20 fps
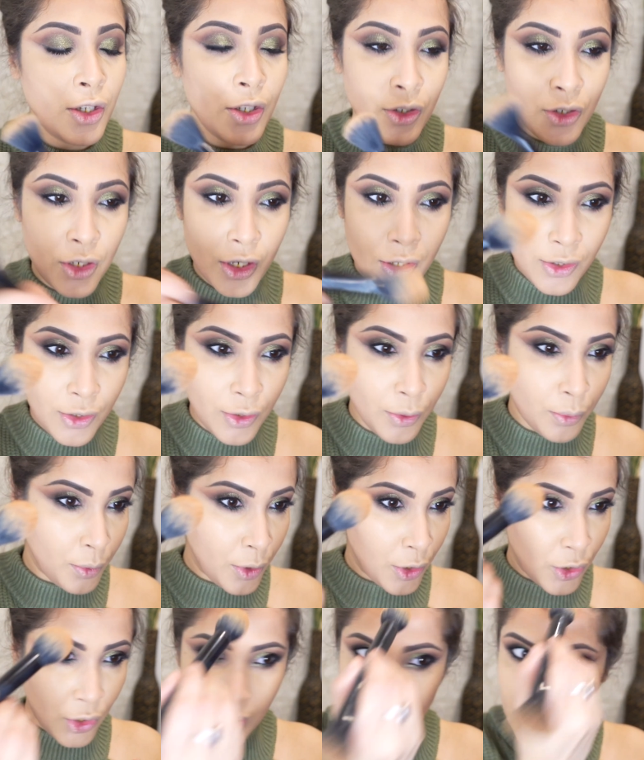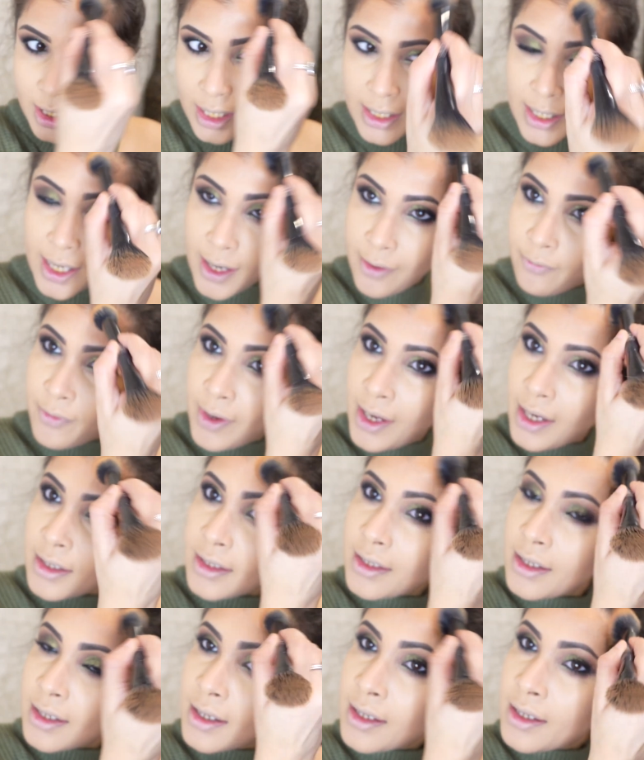to richen that
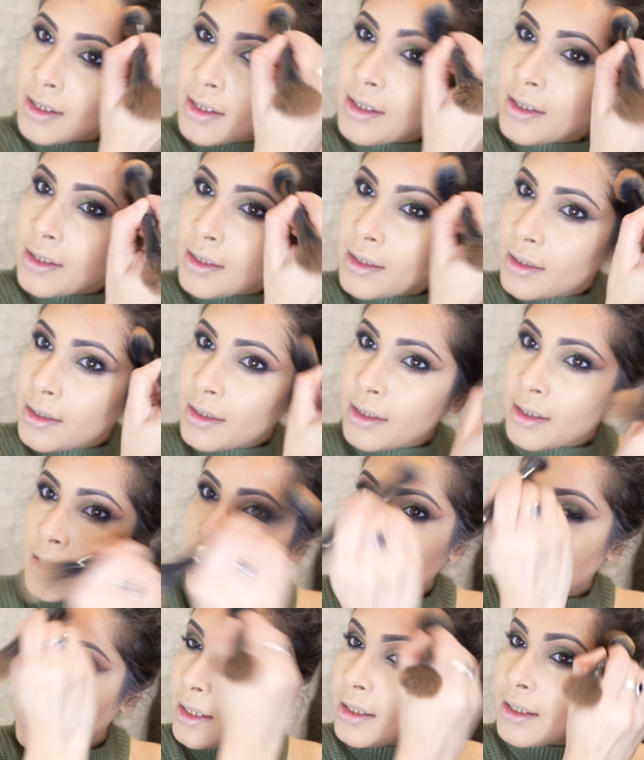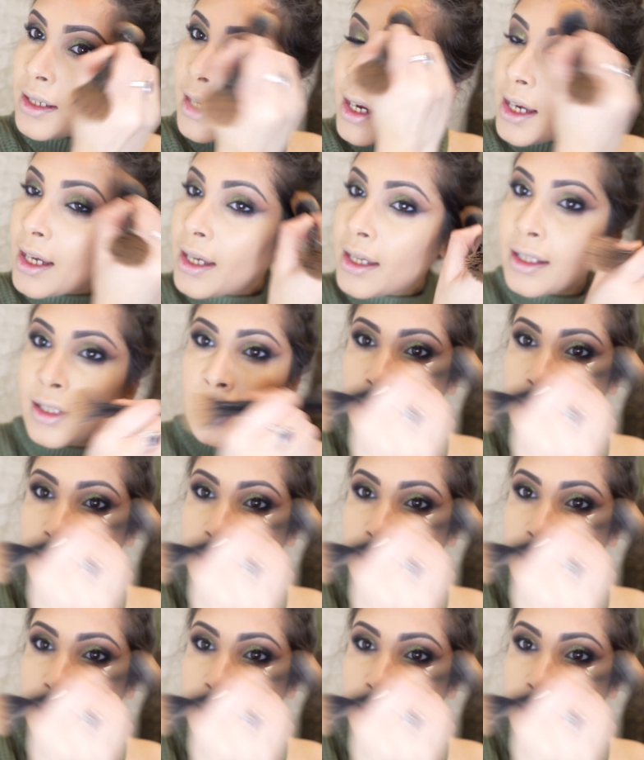effect. I